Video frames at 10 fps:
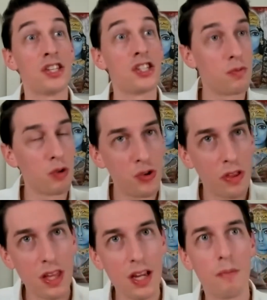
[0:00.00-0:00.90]
This is what
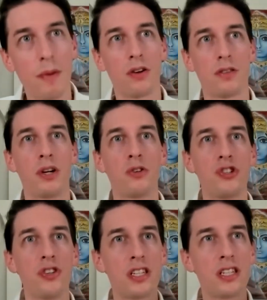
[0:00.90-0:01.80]
you think about,
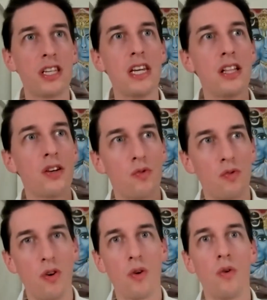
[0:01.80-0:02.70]
because you see the
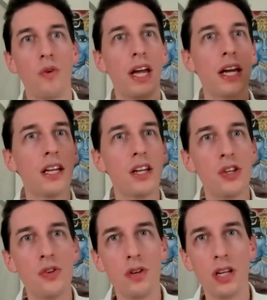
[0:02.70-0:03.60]
role
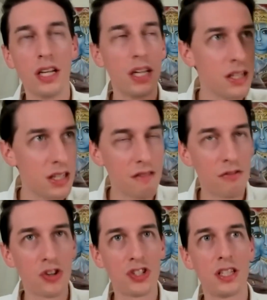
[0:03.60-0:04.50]
in
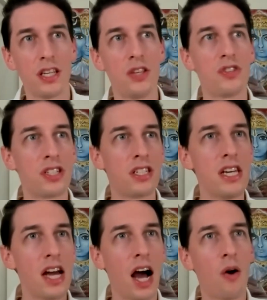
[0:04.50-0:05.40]
diversity. You
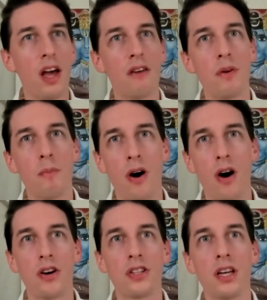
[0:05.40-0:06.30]
see how every
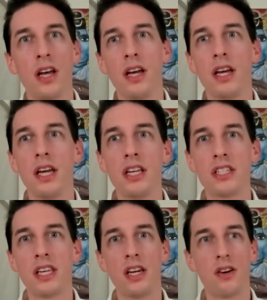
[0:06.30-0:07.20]
part
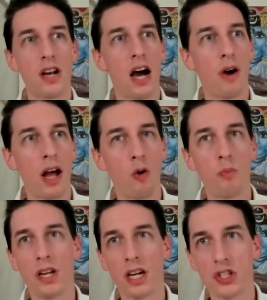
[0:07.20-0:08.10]
is here now
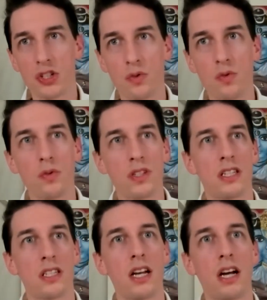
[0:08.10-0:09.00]
helping us to
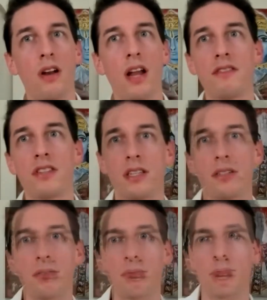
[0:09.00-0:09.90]
sustain our
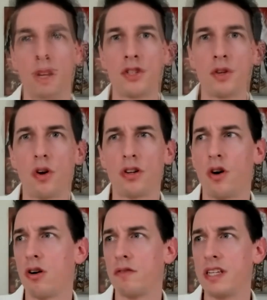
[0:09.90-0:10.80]
lives. So what do
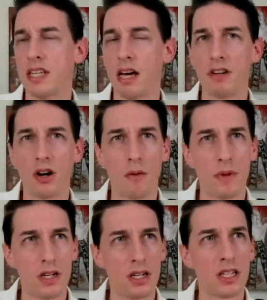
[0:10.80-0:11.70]
all of these have in
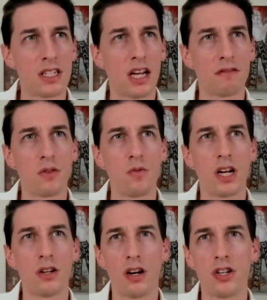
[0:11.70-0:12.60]
common? Sattva
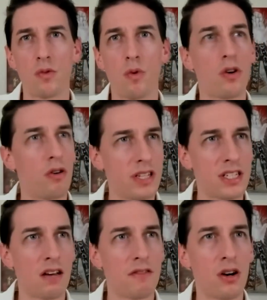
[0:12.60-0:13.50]
guna knowledge. What do all of
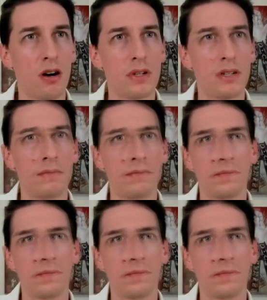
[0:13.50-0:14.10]
these have in common?